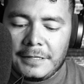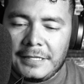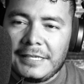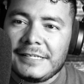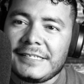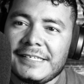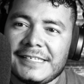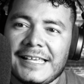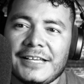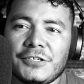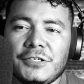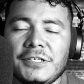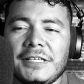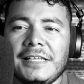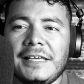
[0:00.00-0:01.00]
this is
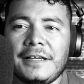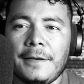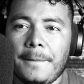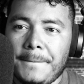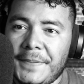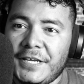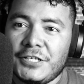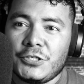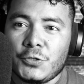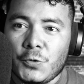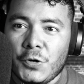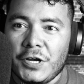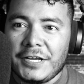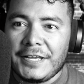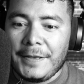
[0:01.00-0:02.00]
actually like a big
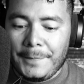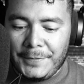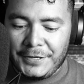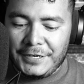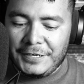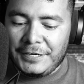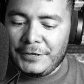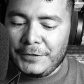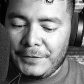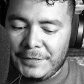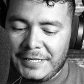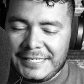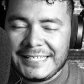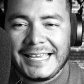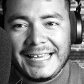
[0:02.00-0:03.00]
truck, but you know, in
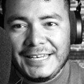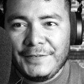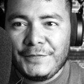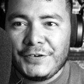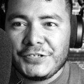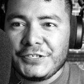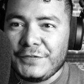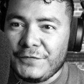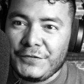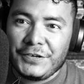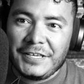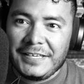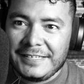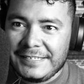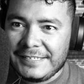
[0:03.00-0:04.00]
a tiny version for
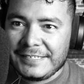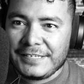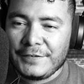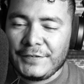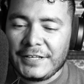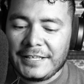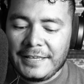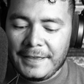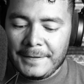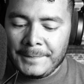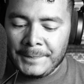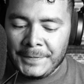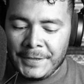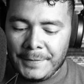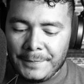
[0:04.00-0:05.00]
kids and stuff like that.
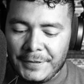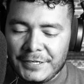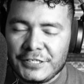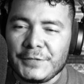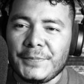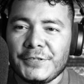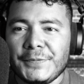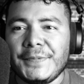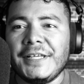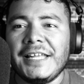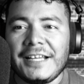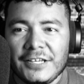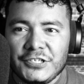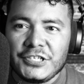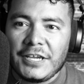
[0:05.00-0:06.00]
But it's supposed to be
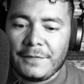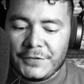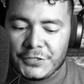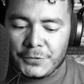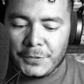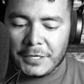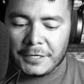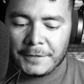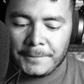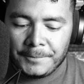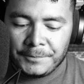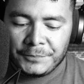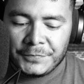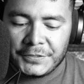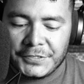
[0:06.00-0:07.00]
like a Chevy truck.
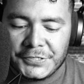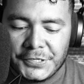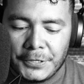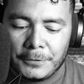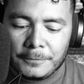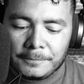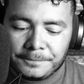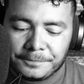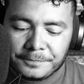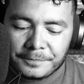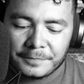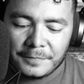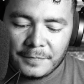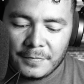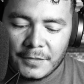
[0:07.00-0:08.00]
So
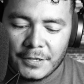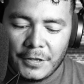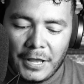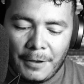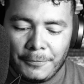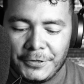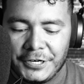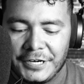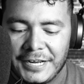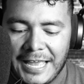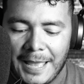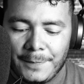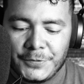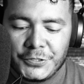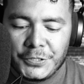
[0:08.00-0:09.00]
I wanted to
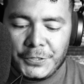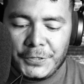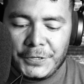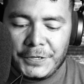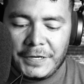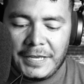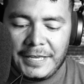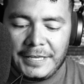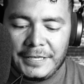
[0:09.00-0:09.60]
capture